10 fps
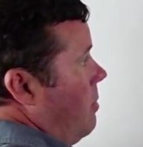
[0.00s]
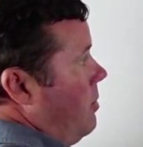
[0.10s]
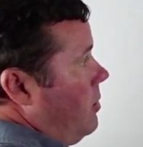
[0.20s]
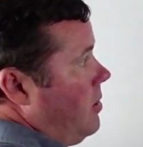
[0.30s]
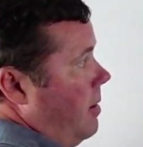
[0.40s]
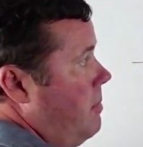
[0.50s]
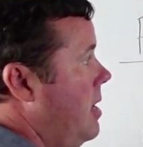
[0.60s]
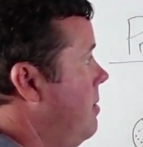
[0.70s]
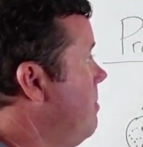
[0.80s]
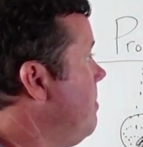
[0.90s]
where proton
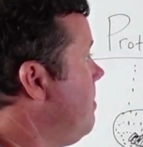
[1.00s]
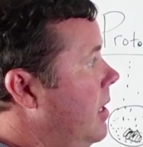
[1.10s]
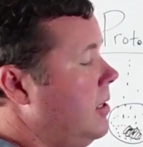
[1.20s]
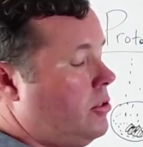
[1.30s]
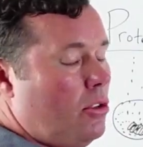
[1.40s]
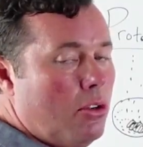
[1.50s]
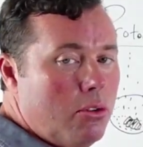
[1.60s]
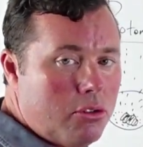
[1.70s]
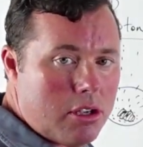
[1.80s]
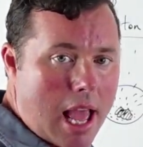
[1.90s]
beam is
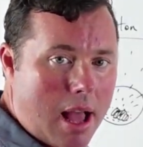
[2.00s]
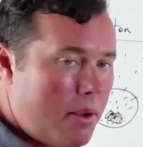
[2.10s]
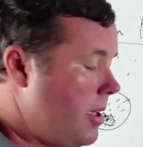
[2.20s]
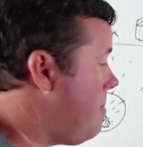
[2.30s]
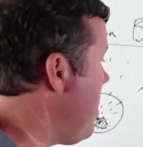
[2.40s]
used now in